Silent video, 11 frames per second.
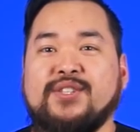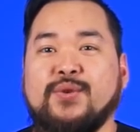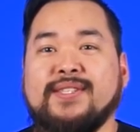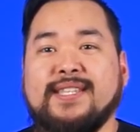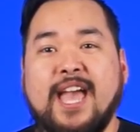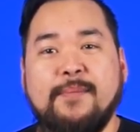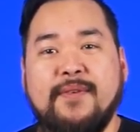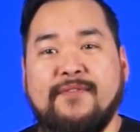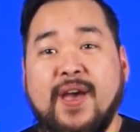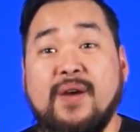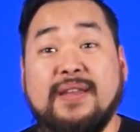stories can be
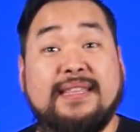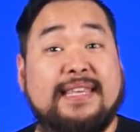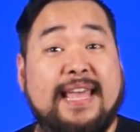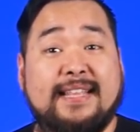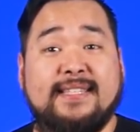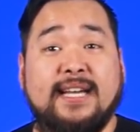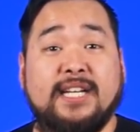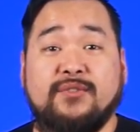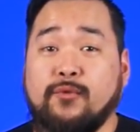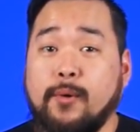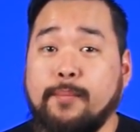found in the
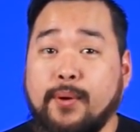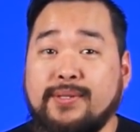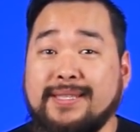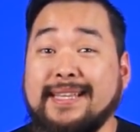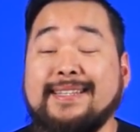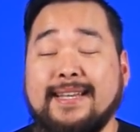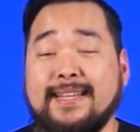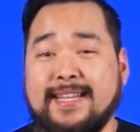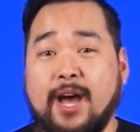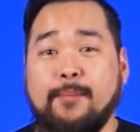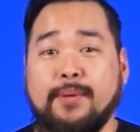NCX forum post linked down